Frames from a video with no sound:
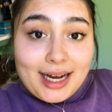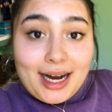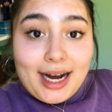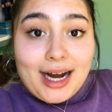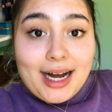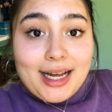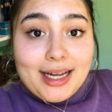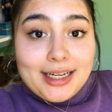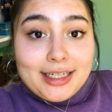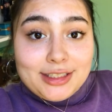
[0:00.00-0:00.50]

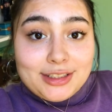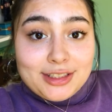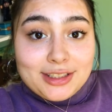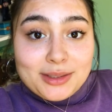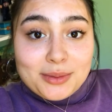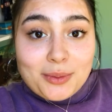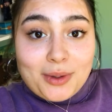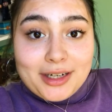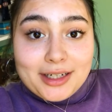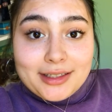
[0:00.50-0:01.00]
I
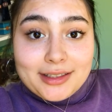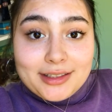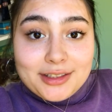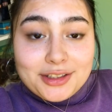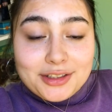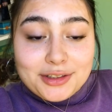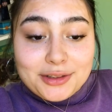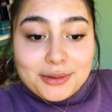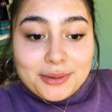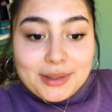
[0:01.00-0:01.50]
just wanted
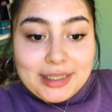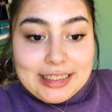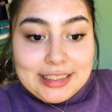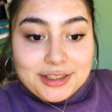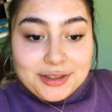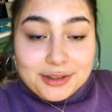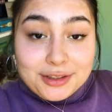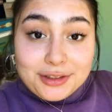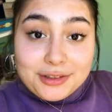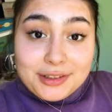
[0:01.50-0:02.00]
to
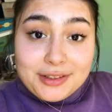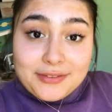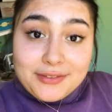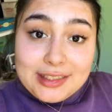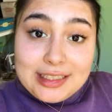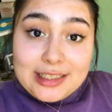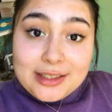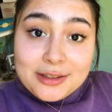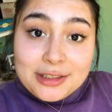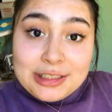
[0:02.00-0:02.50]
introduce the
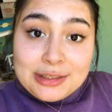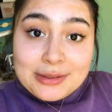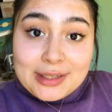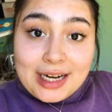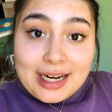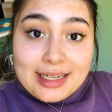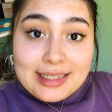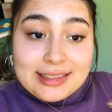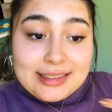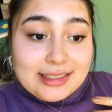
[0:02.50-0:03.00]
video to you
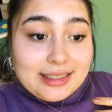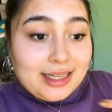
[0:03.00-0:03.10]
guys.